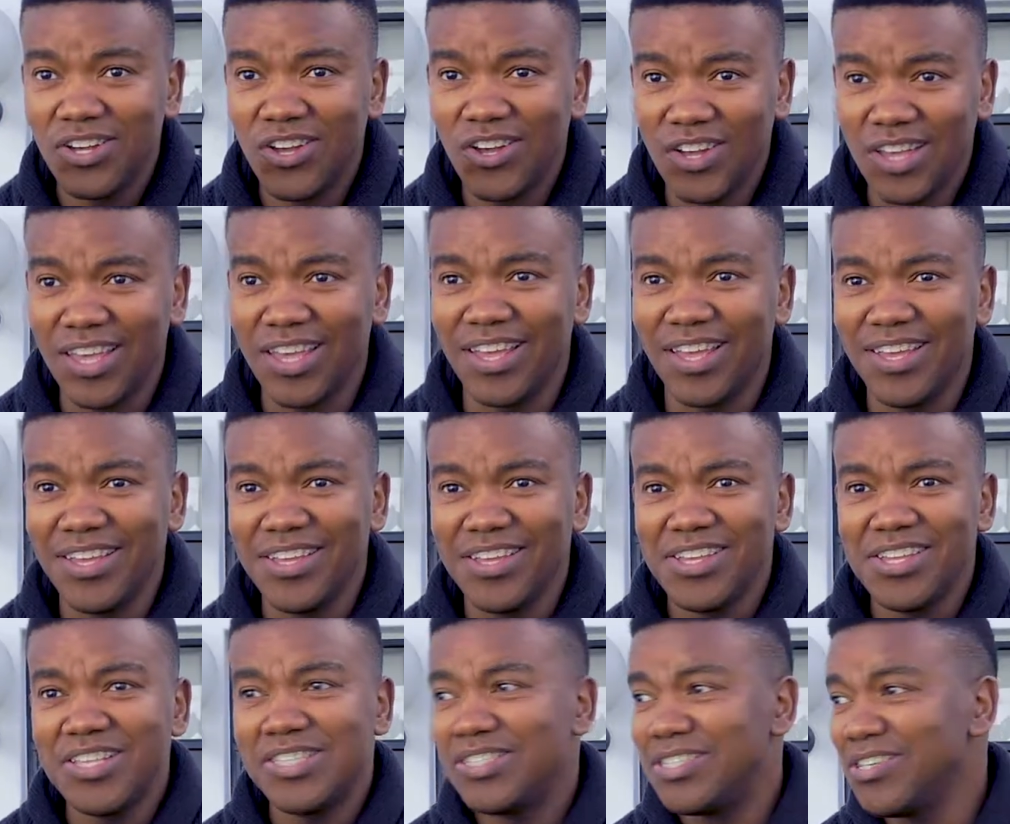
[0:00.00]
okay,
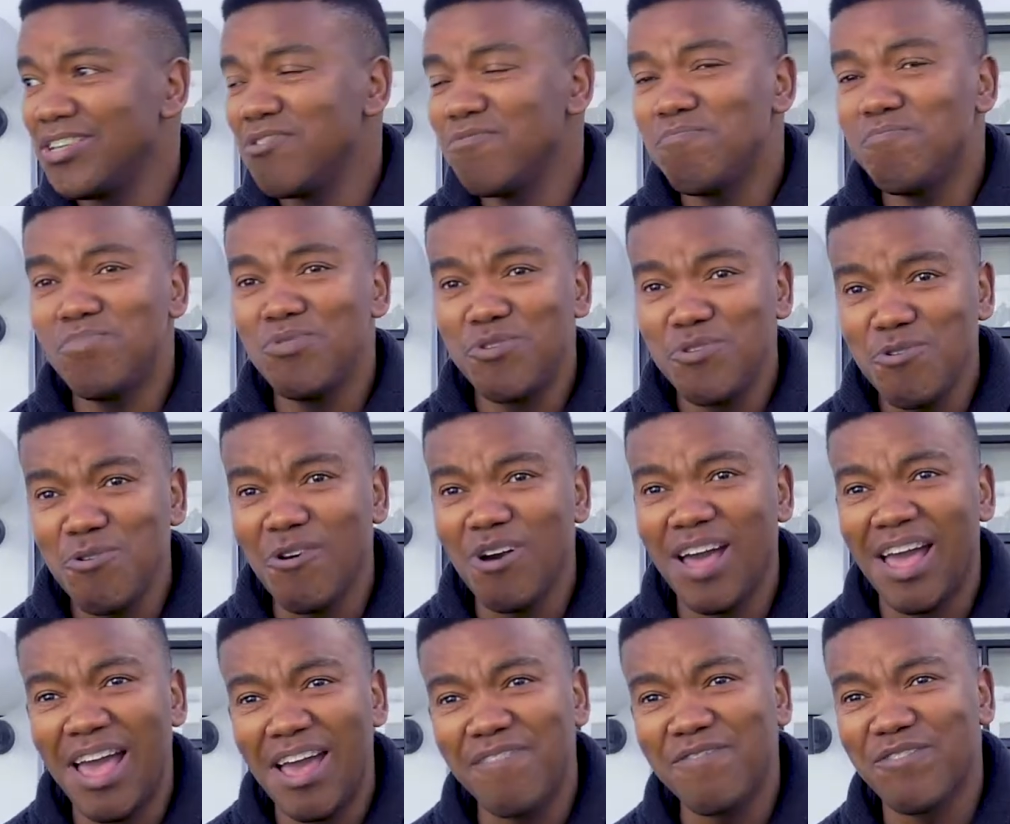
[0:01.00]
singing
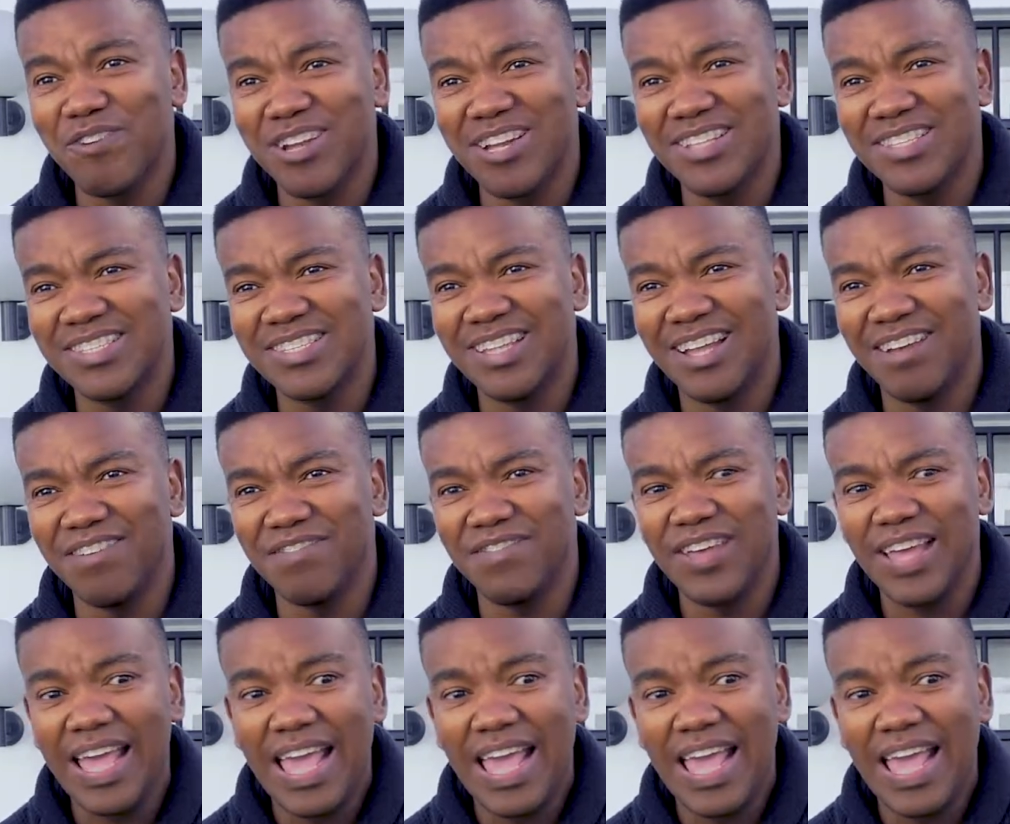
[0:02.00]
pure African stuff.